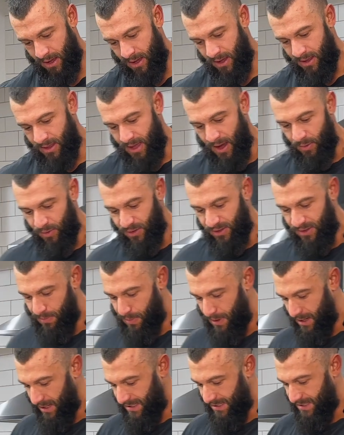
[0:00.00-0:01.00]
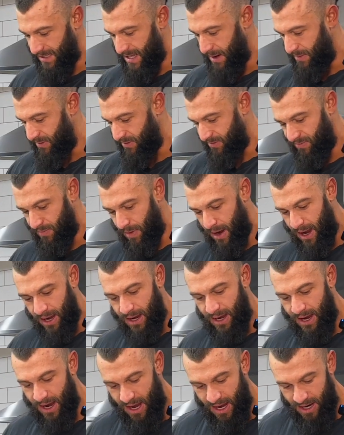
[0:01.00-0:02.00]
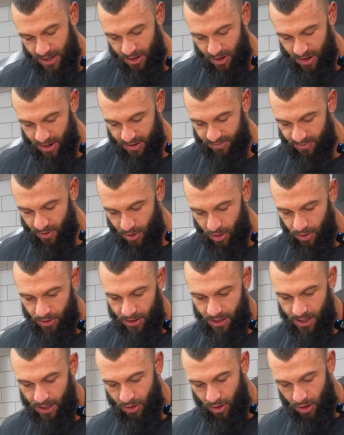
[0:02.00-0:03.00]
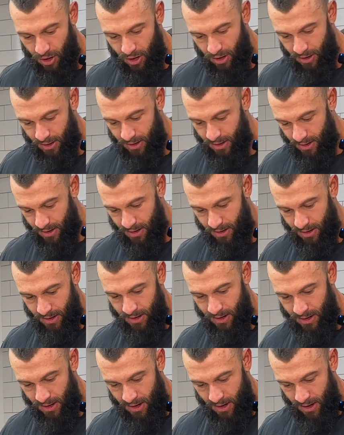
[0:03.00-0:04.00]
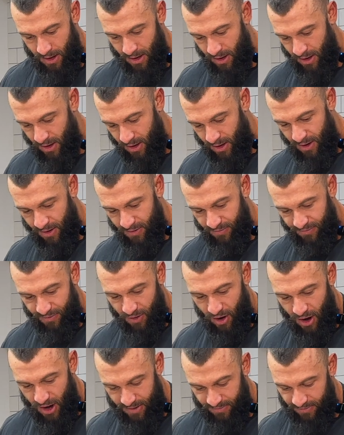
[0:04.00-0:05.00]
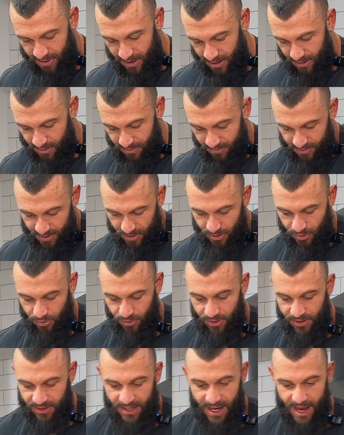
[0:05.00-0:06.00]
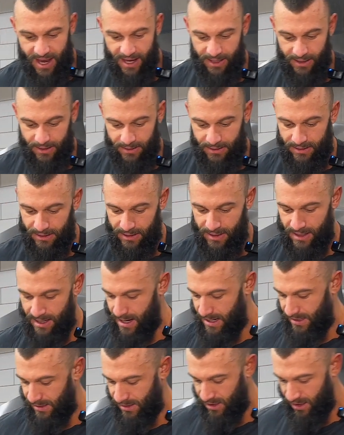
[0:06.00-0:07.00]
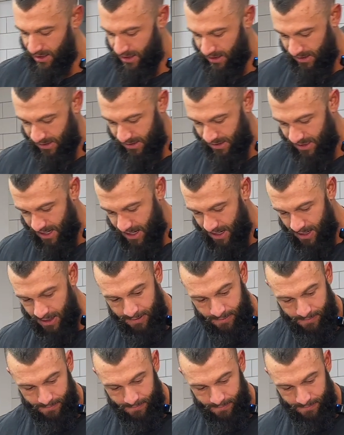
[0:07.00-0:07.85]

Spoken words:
that was a big slab of meat, and I've only got 5 individual steaks, as you can see,